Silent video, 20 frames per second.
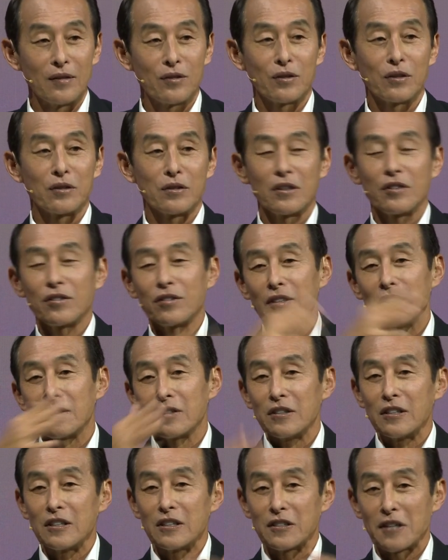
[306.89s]
So this is
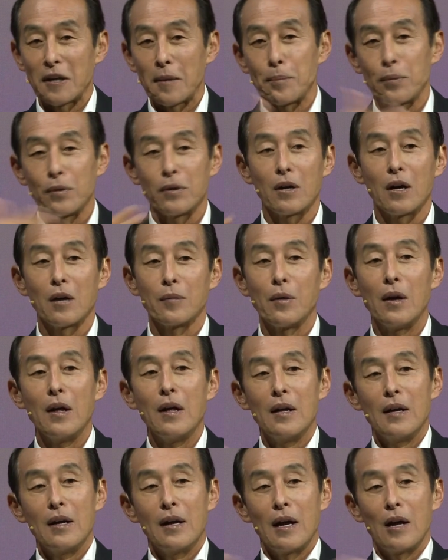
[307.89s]
an example of
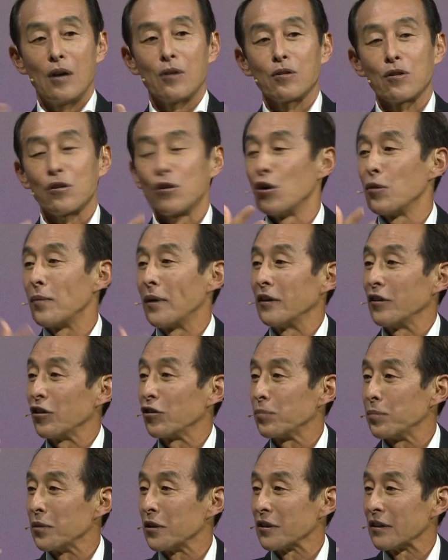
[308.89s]
how global
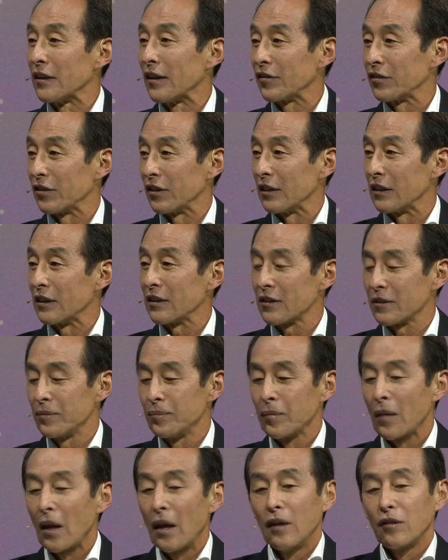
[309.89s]
this business is.
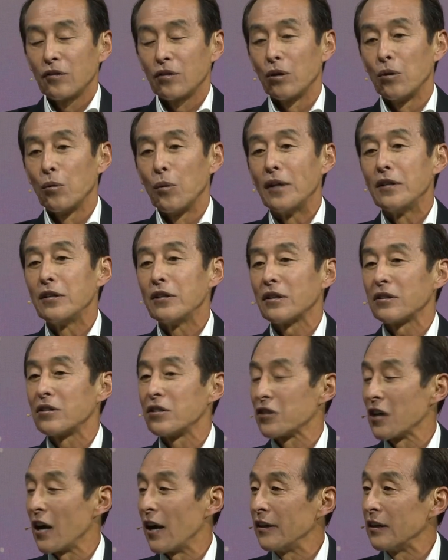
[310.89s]
So when you're
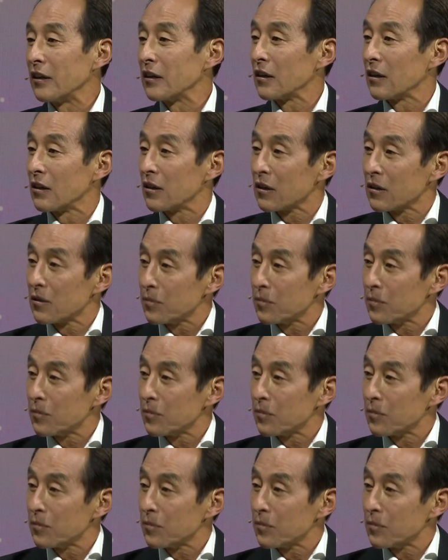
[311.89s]
designing